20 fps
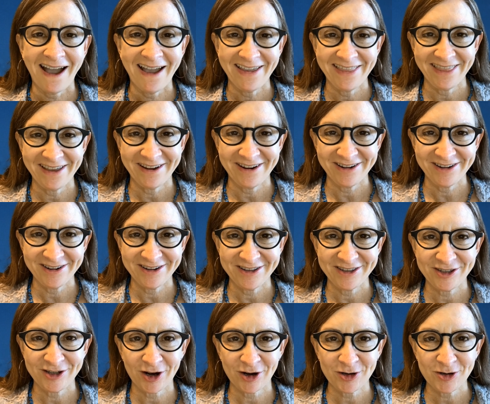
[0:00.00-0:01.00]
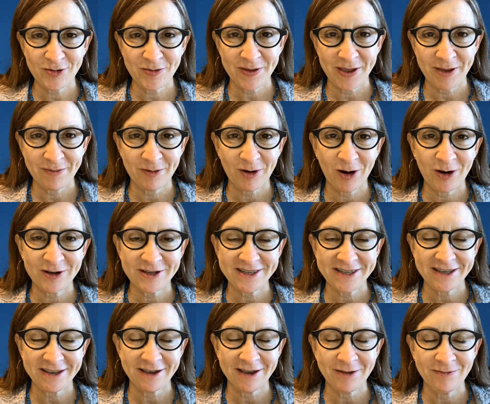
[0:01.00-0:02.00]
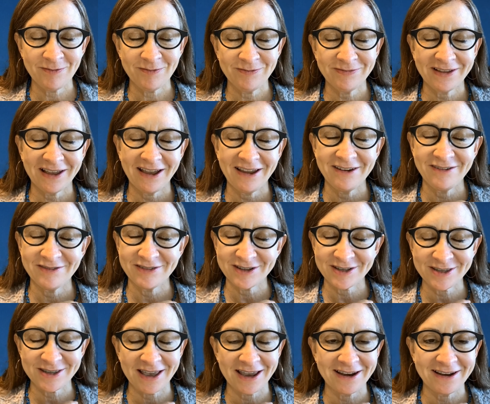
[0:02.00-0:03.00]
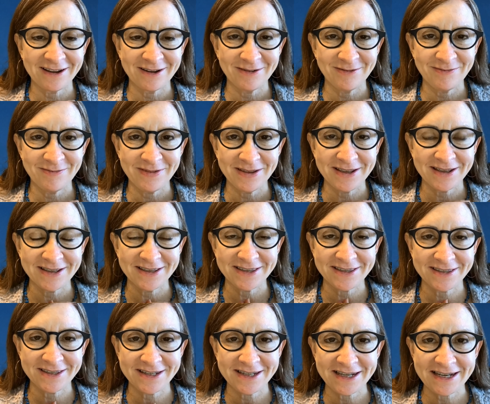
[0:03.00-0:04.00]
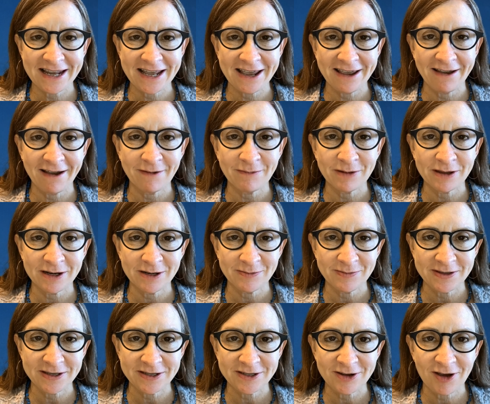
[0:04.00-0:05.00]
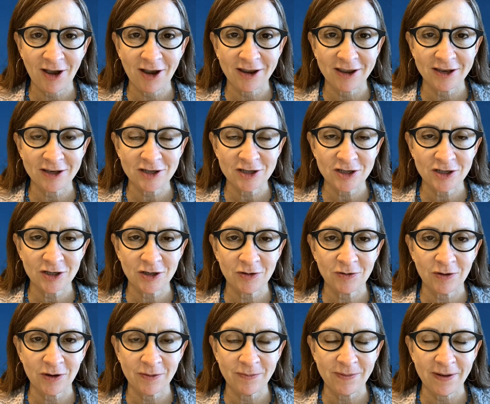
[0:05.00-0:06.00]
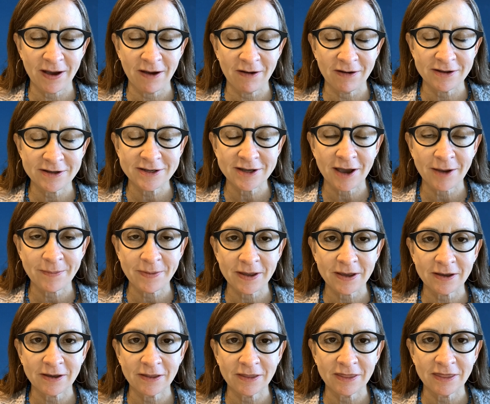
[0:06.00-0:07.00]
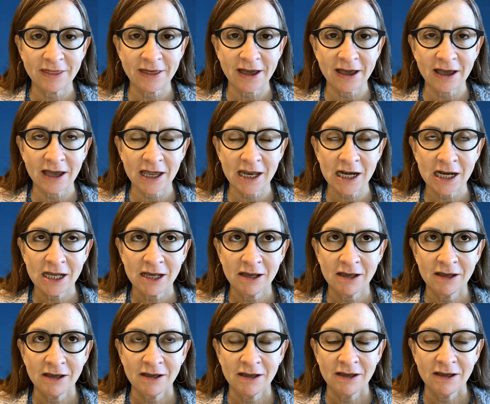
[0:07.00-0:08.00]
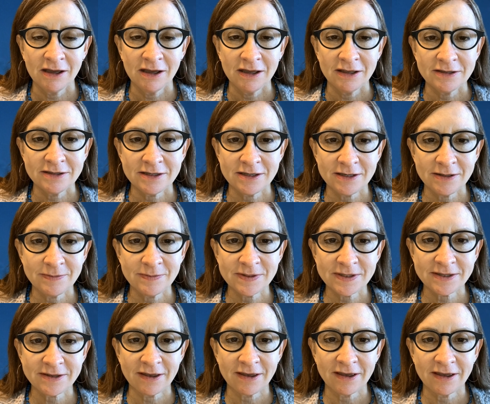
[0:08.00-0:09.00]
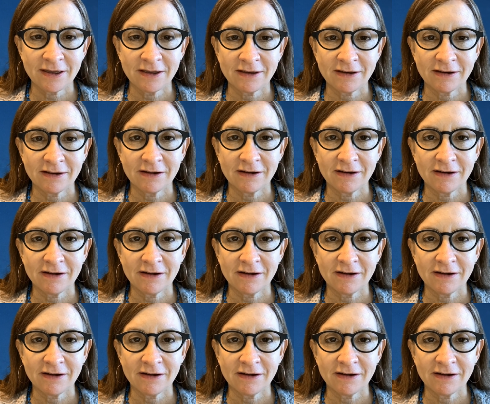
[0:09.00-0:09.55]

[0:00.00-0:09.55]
Hi there, it's Dr. Pam Garcia. I'm kind of excited because today I'm going to be talking to you about a topic that seems like